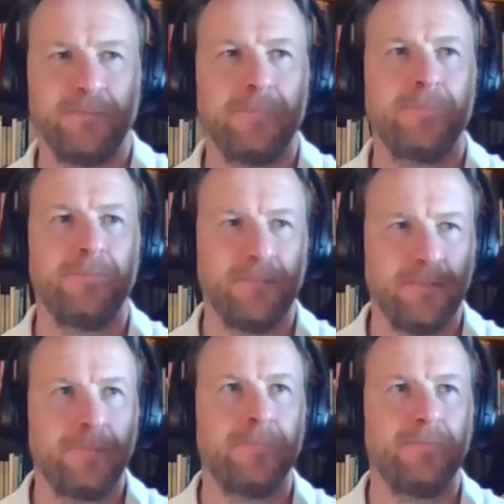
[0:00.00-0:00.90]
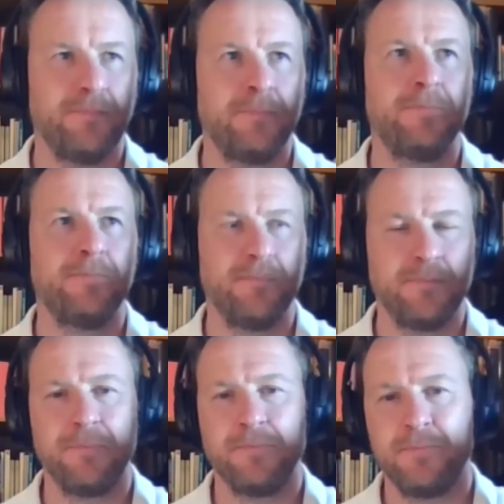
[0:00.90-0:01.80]
that's, if you love it,
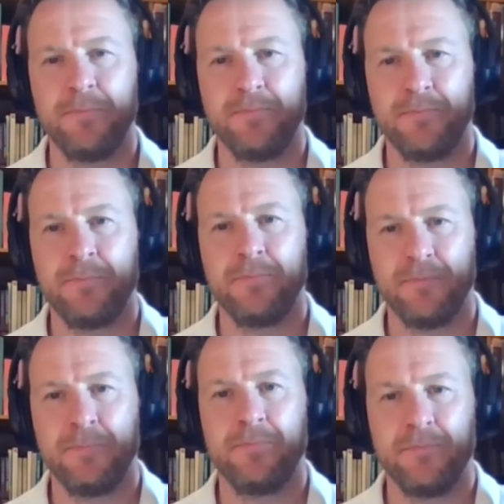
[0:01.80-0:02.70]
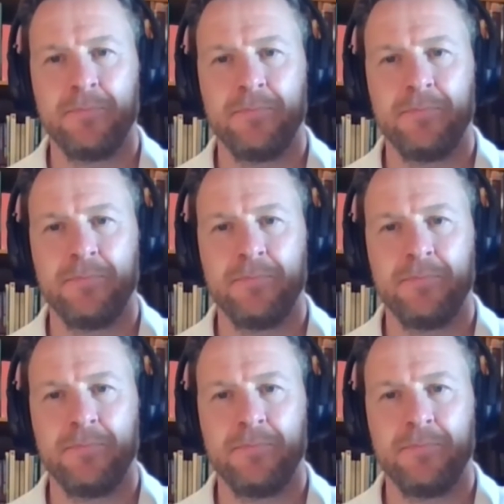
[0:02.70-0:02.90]
then you're happy to do that. So